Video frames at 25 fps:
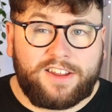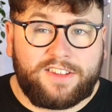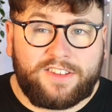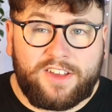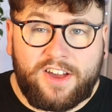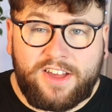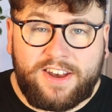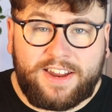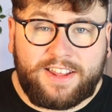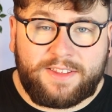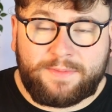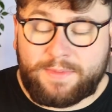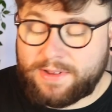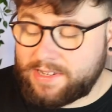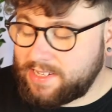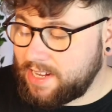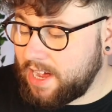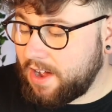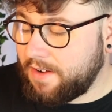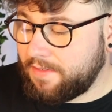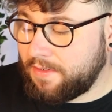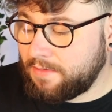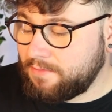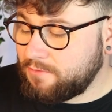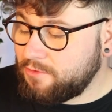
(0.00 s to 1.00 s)
I designed these
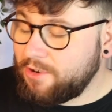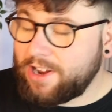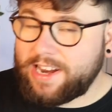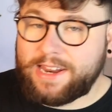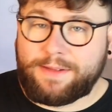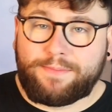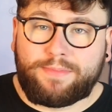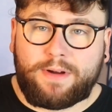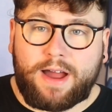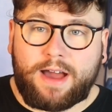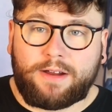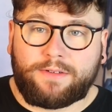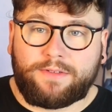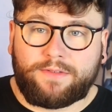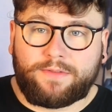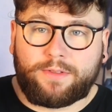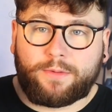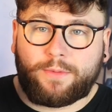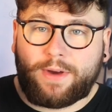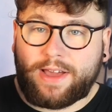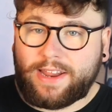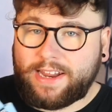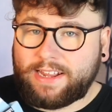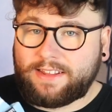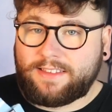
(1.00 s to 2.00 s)
myself, I'm really proud of
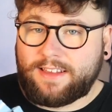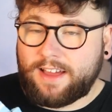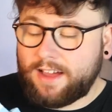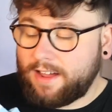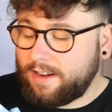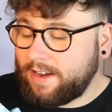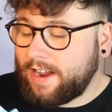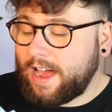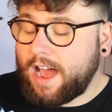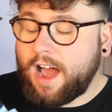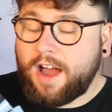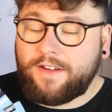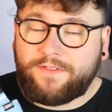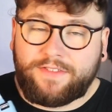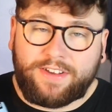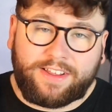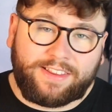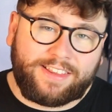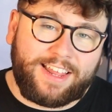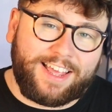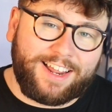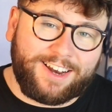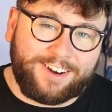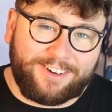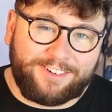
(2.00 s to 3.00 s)
the way they turned out, I
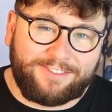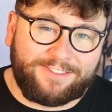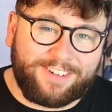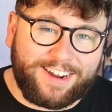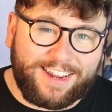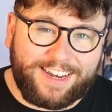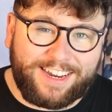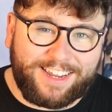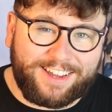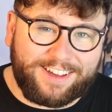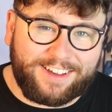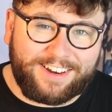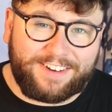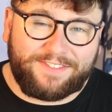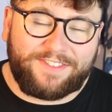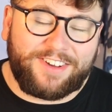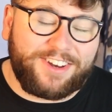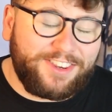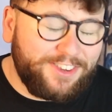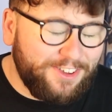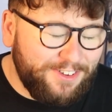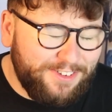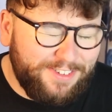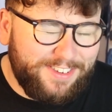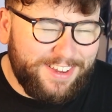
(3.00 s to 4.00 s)
think they look really good, if
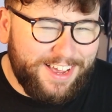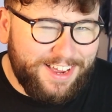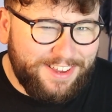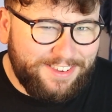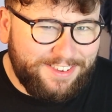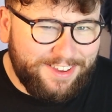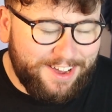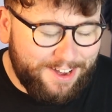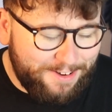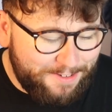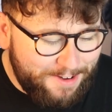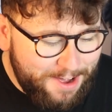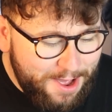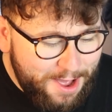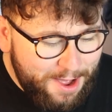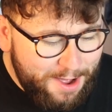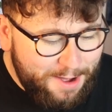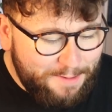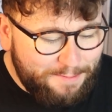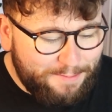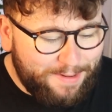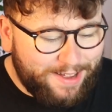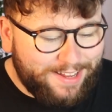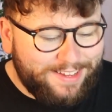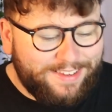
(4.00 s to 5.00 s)
I do say so
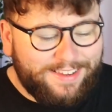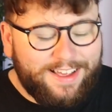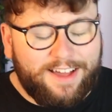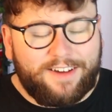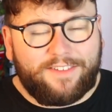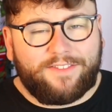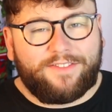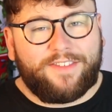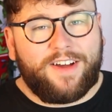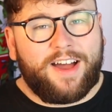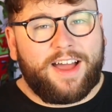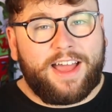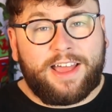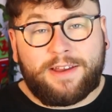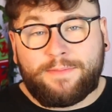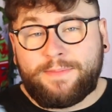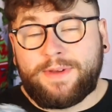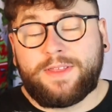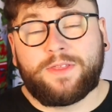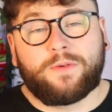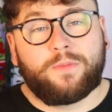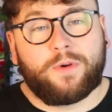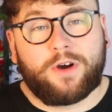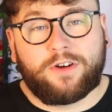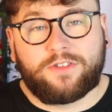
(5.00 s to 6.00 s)
myself. It'd
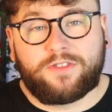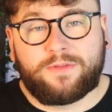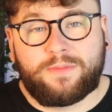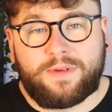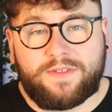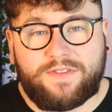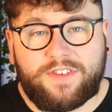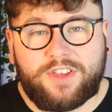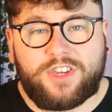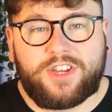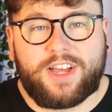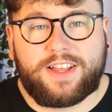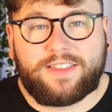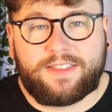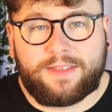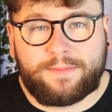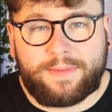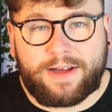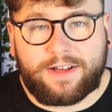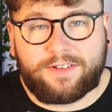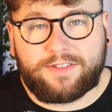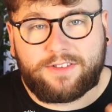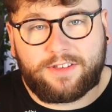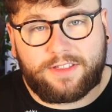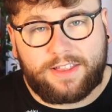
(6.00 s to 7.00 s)
mean the world to me if you checked
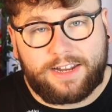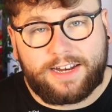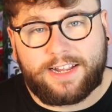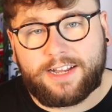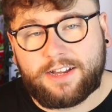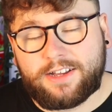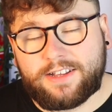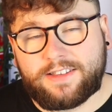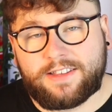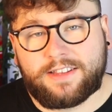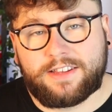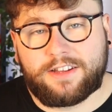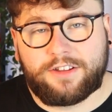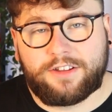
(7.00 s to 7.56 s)
them out, so the link is